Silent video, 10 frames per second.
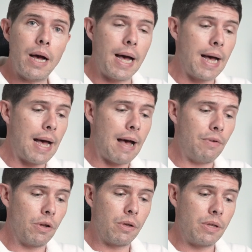Have
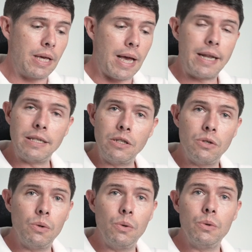a look at the editing
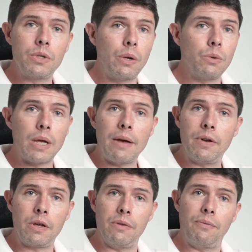tools and also have a
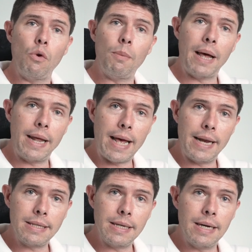look at the floor plan
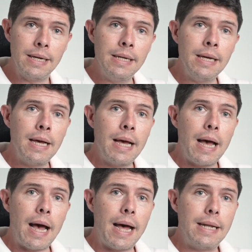editor.
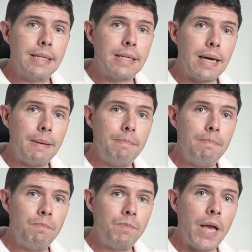And
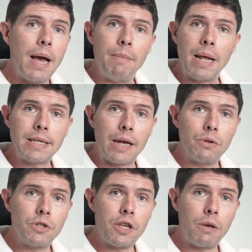yeah, let's head
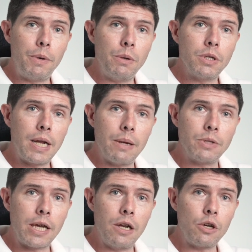on to the computer now and
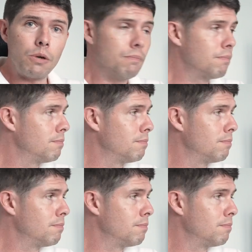take a look.